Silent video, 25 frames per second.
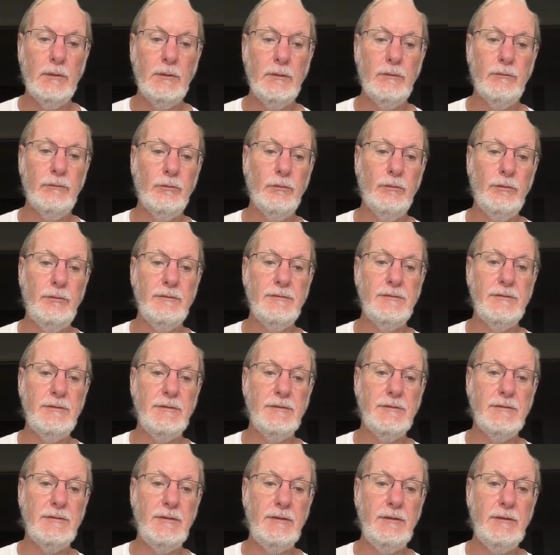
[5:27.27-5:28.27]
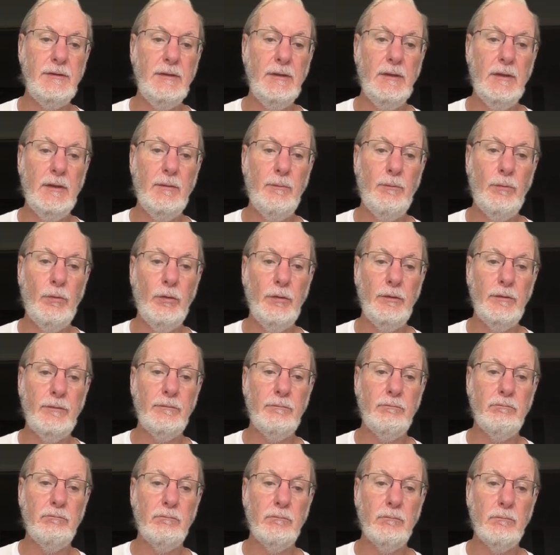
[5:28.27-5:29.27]
So this is the point,
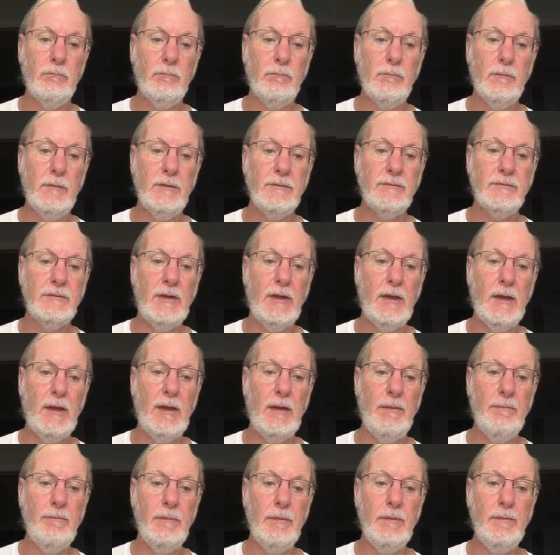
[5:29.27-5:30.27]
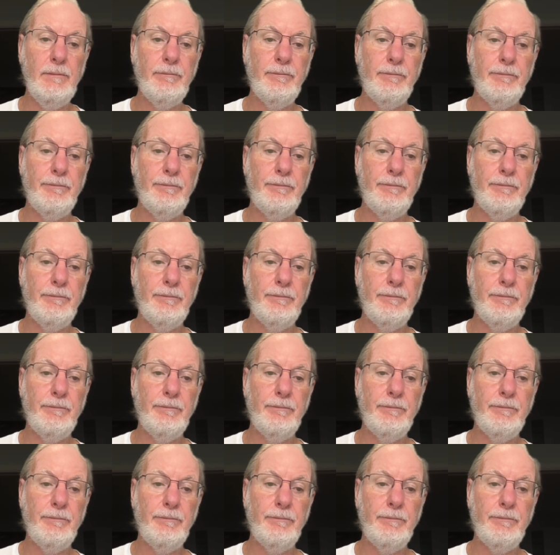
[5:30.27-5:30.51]
let's say M.